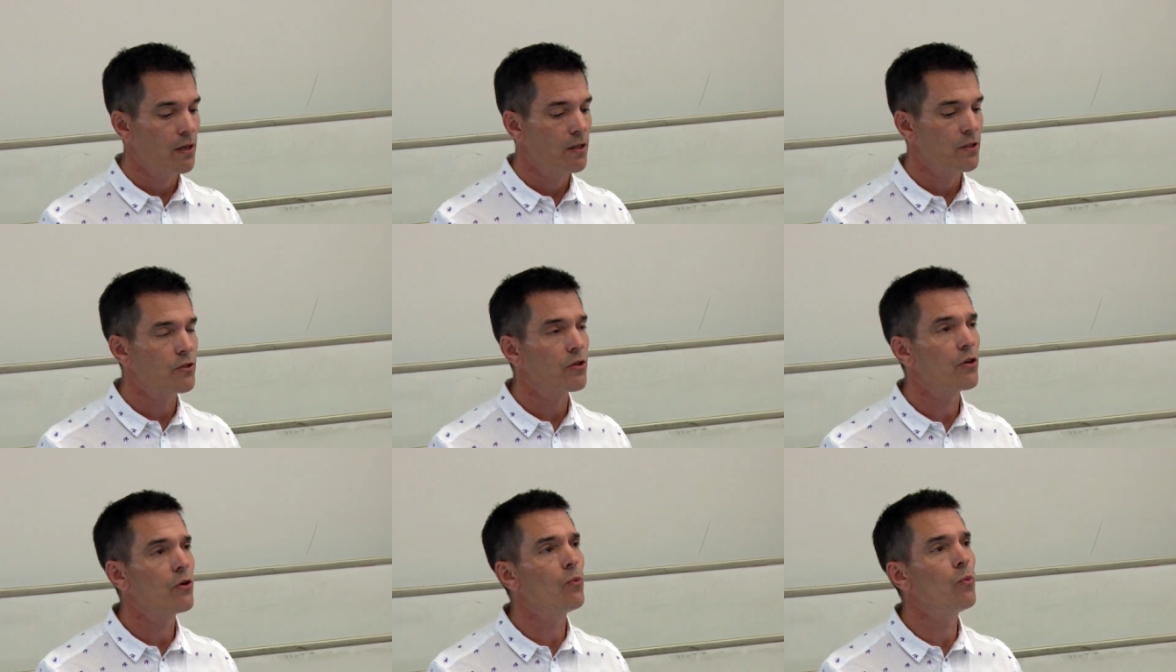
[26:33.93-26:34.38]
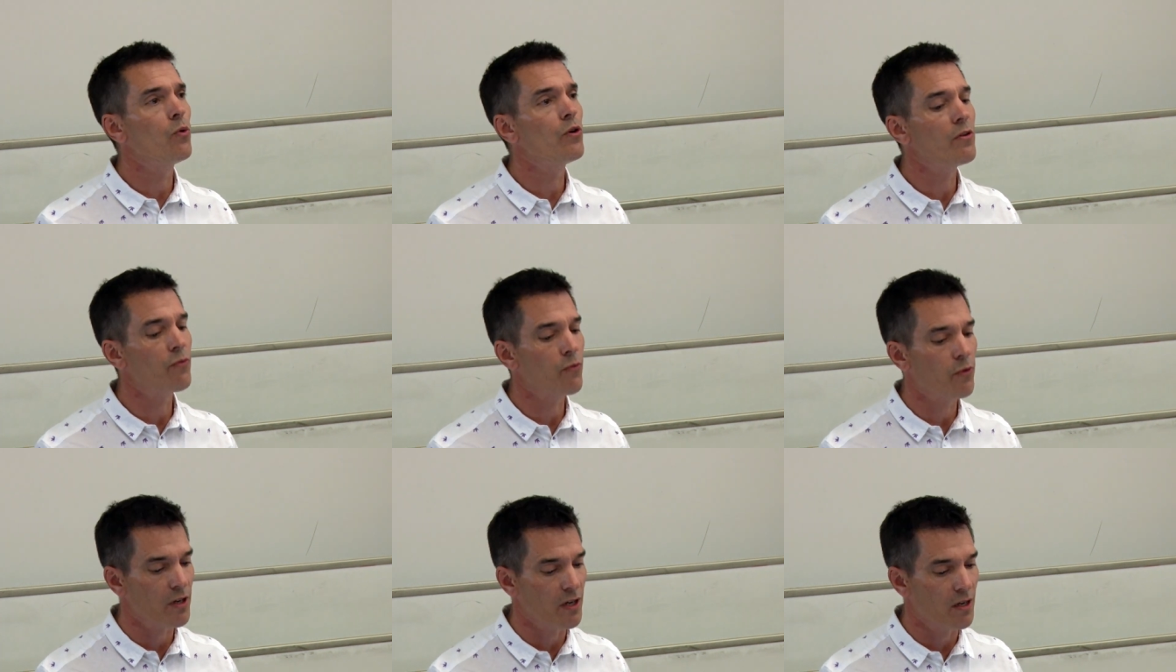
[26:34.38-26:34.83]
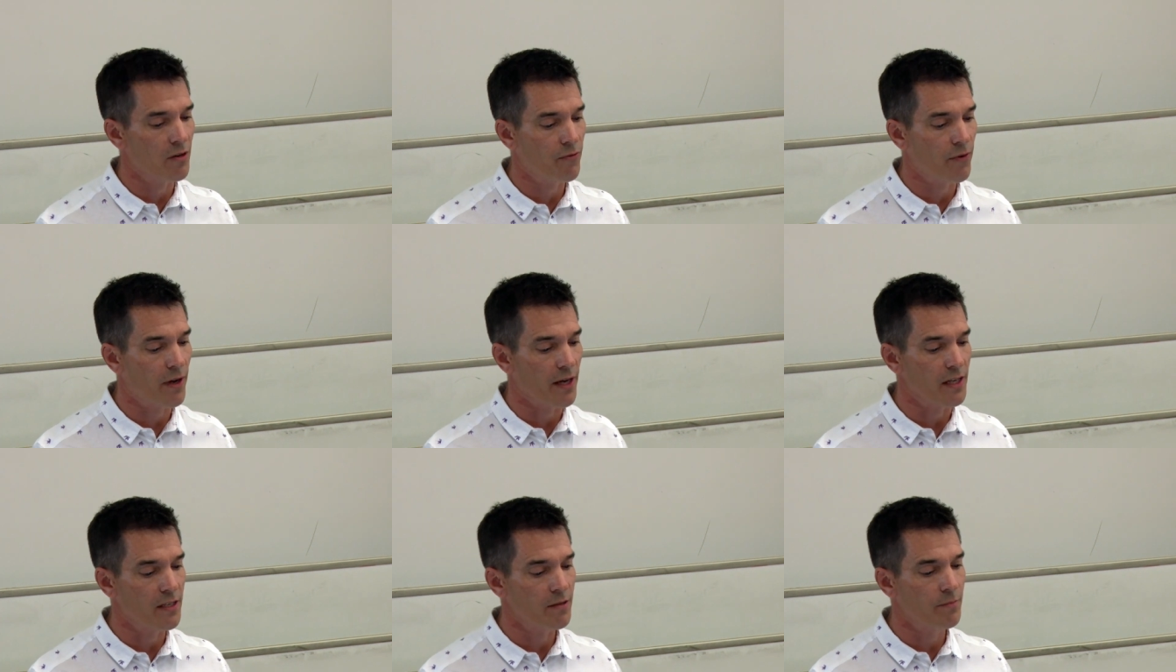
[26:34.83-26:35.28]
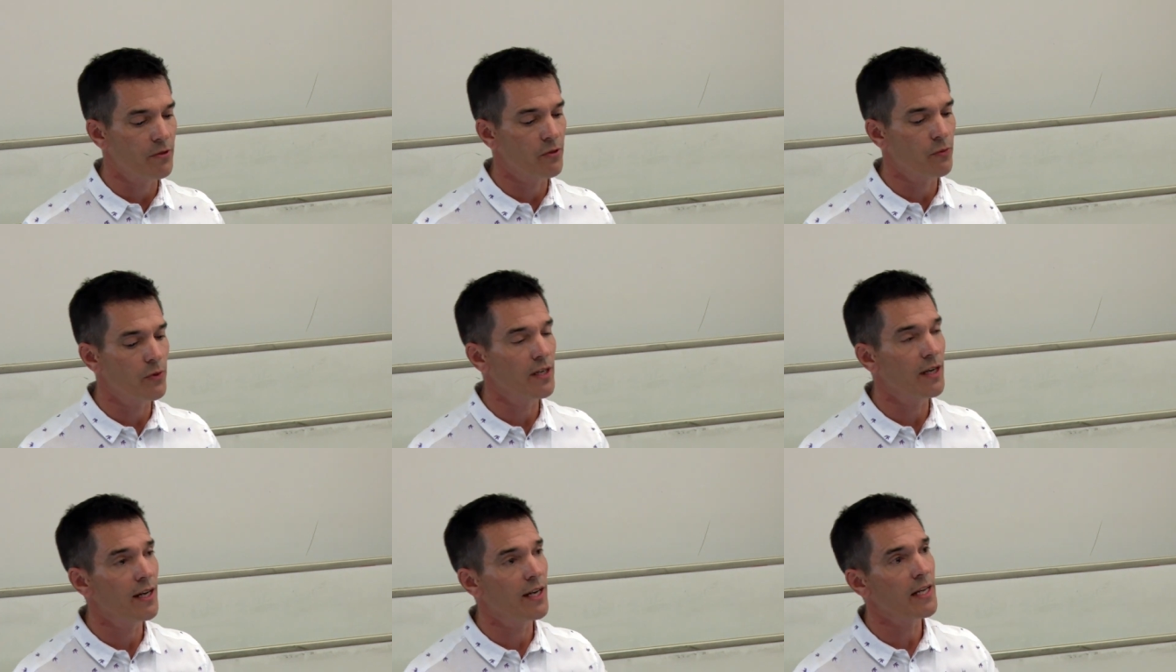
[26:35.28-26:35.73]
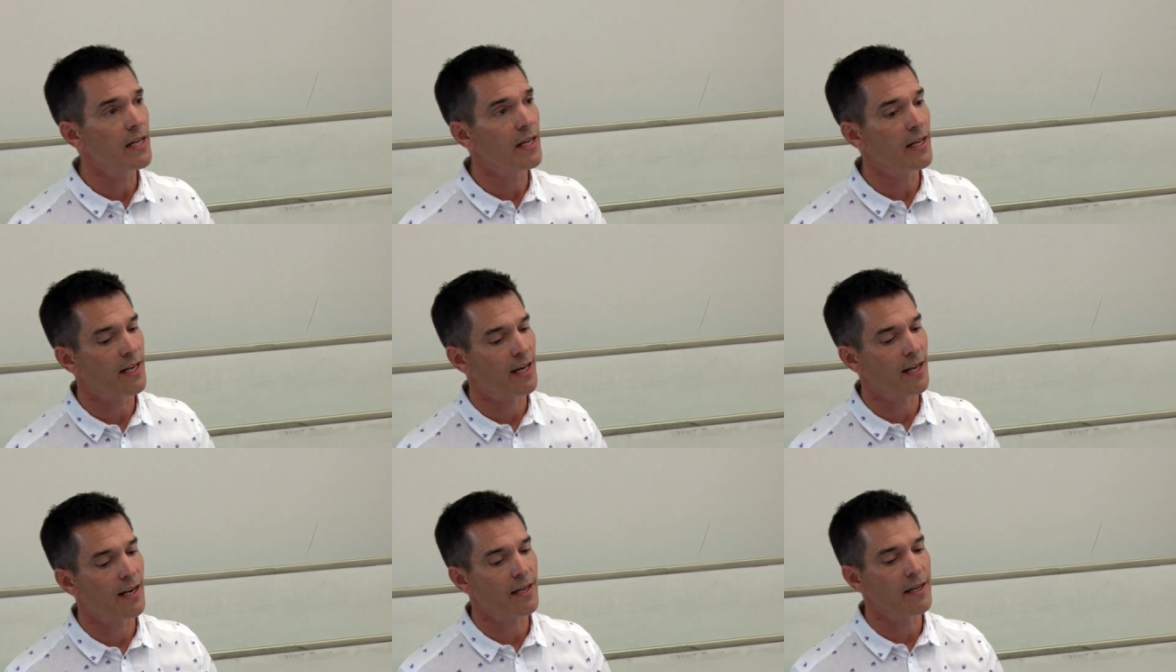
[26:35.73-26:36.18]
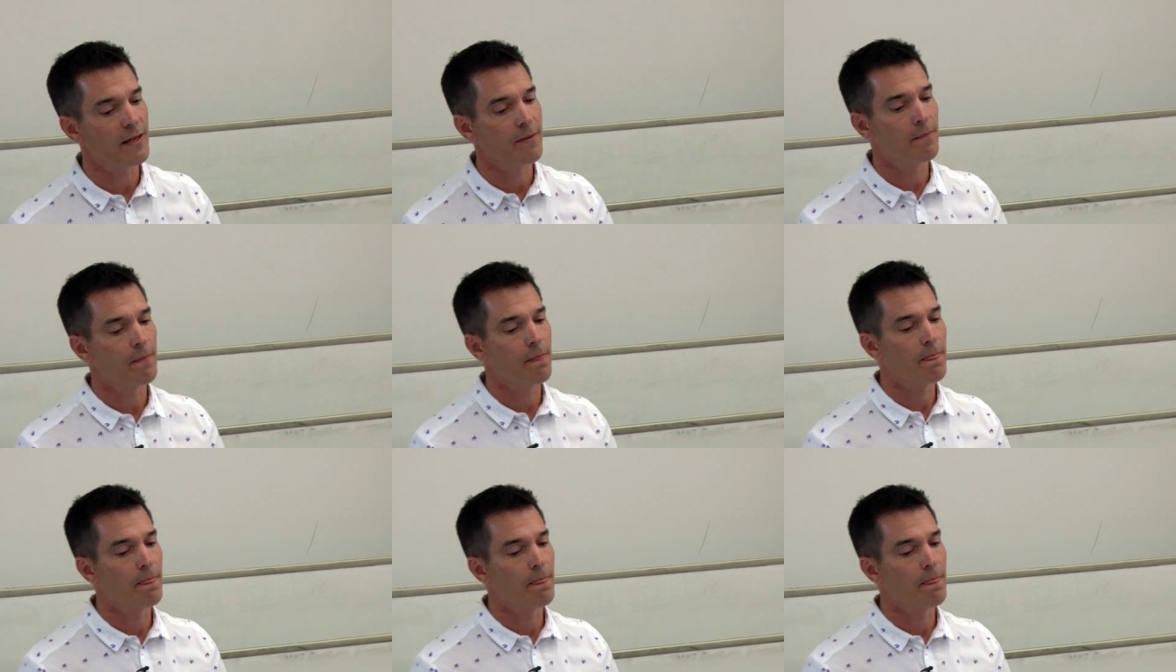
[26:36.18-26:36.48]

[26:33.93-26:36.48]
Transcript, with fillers: So, who would have won in a fight between Lee and Ali?